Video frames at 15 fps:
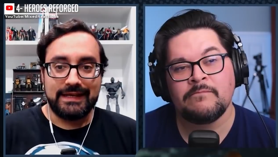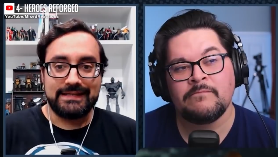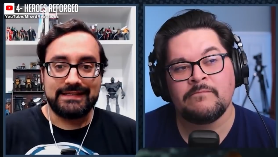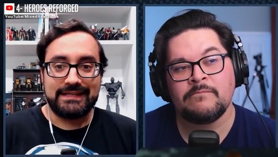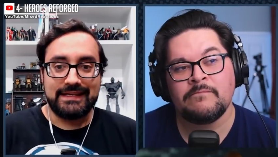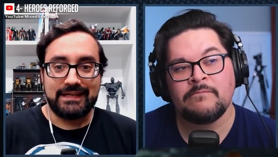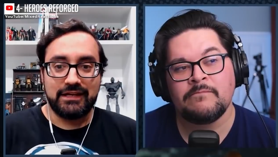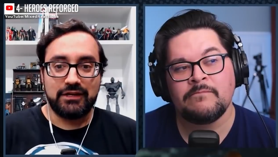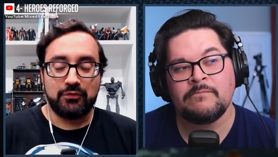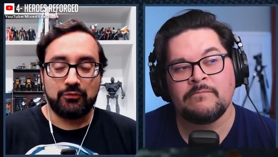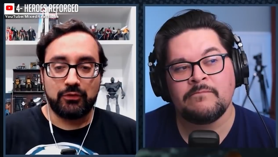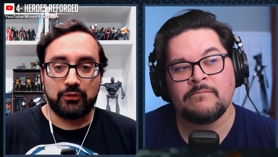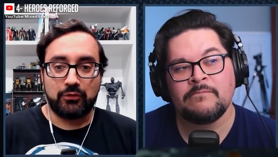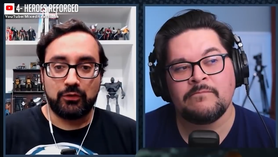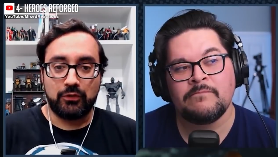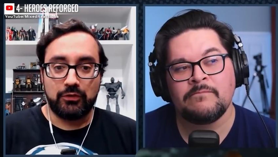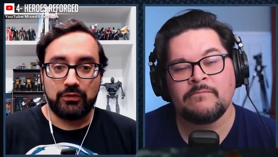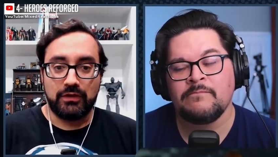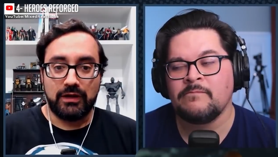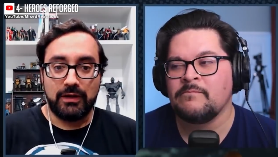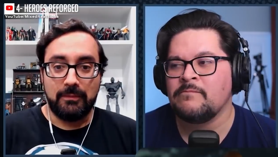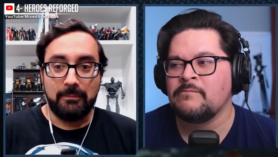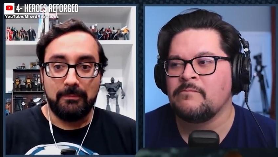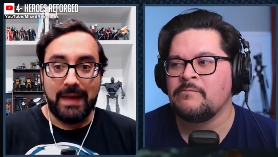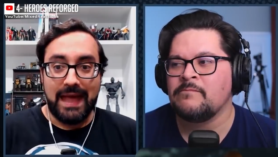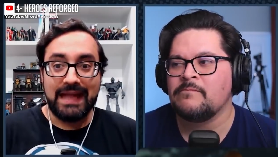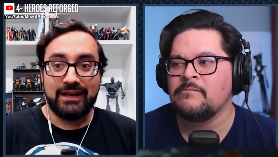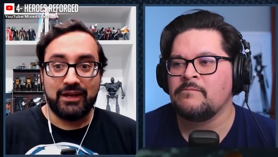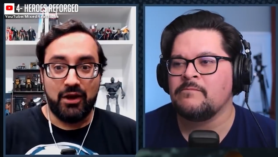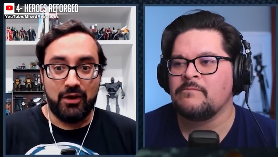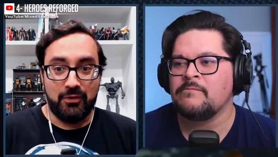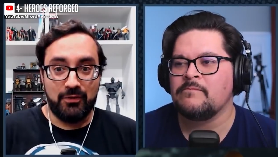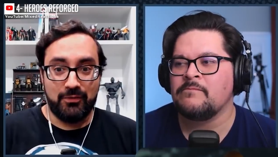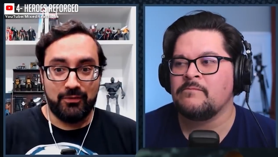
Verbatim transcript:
Speaker 1: Is he, he gonna recruit Mando?